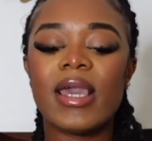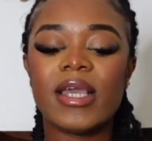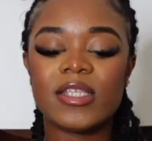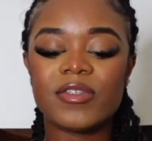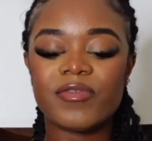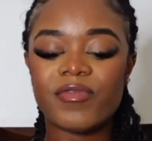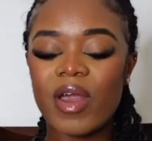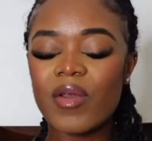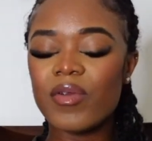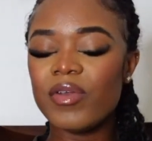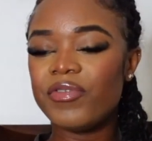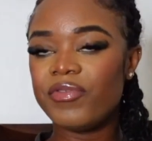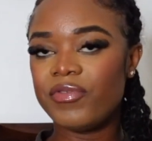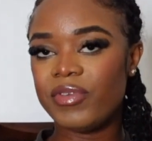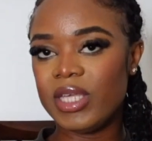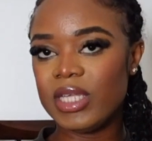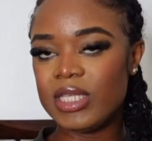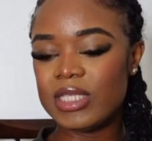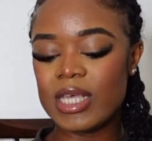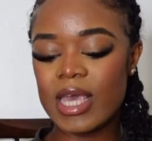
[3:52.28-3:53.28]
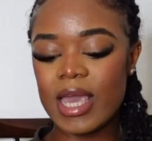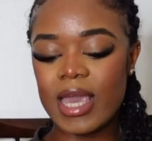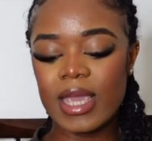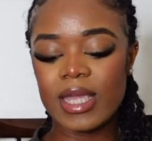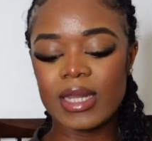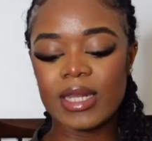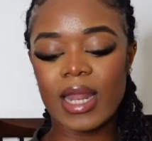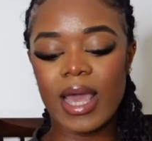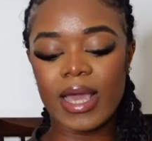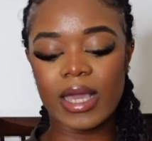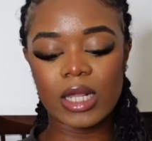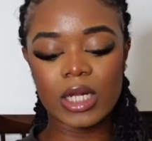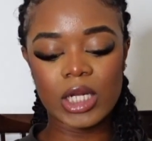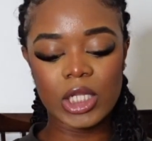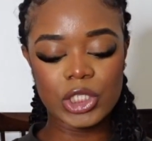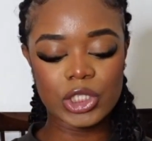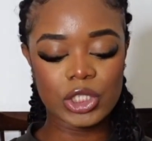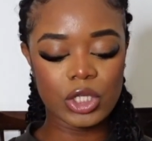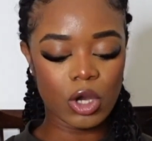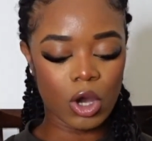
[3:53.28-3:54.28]
it's very fitted like it
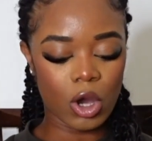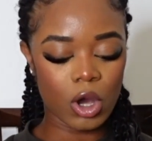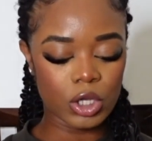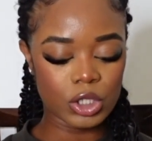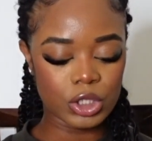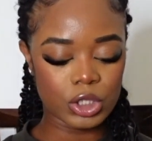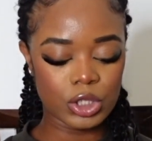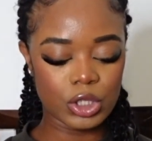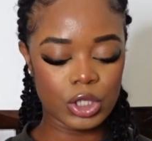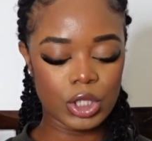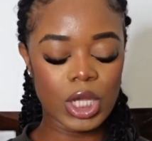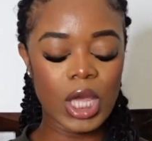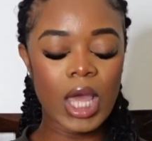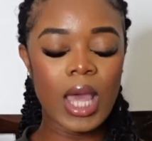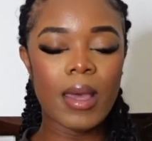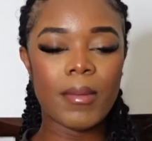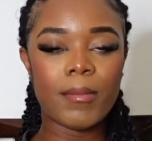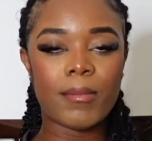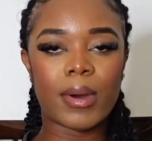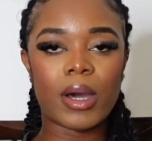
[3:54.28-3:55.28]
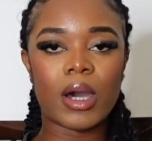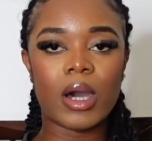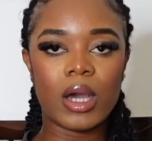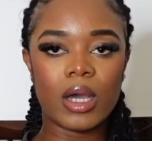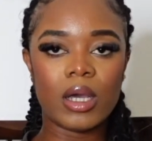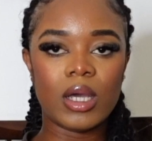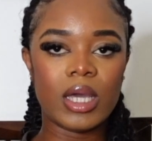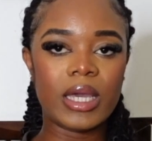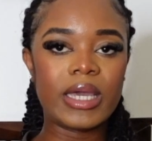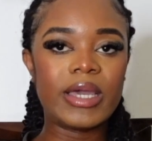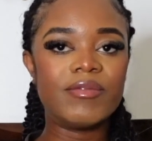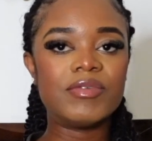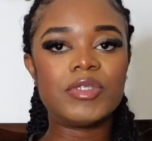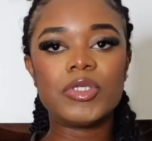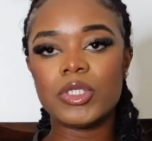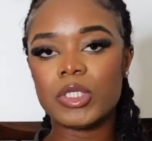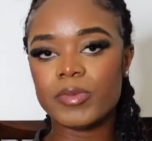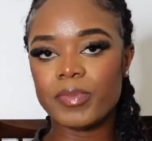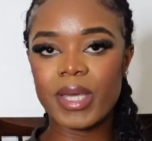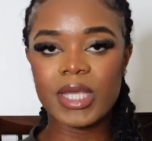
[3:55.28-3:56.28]
literally hugs you but it gives
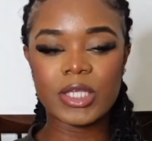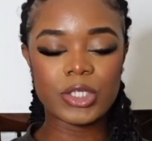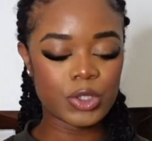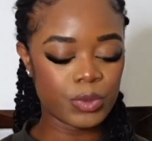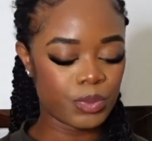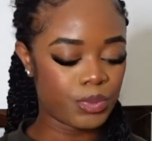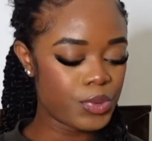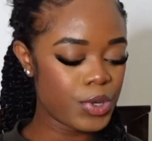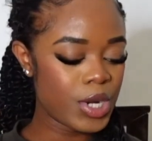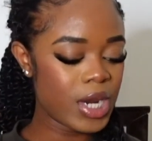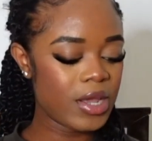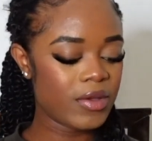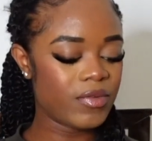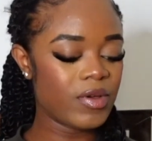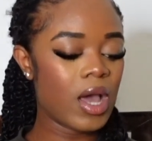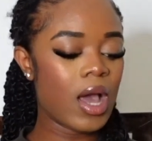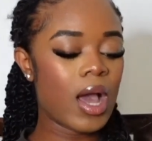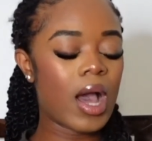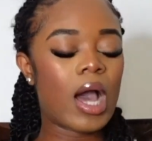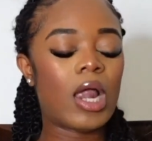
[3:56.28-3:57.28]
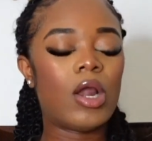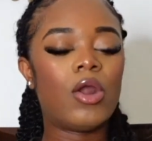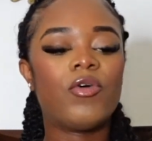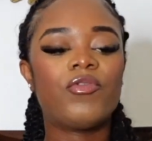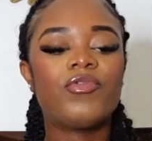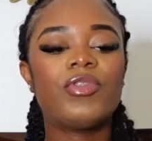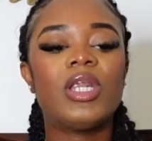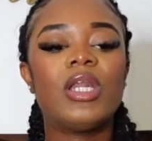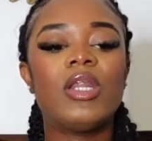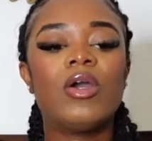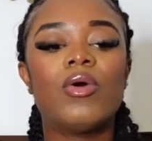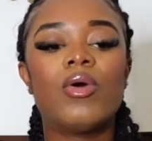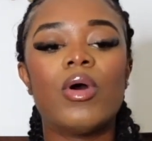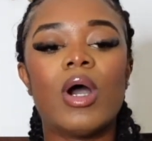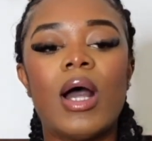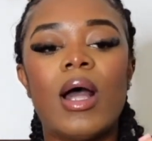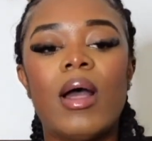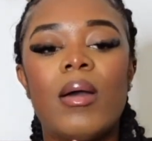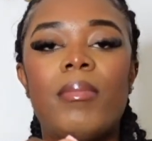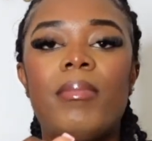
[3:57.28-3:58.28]
you space to breathe i love the little
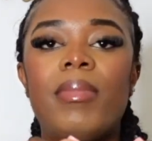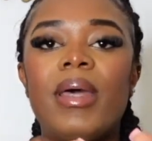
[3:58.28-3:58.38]
uh,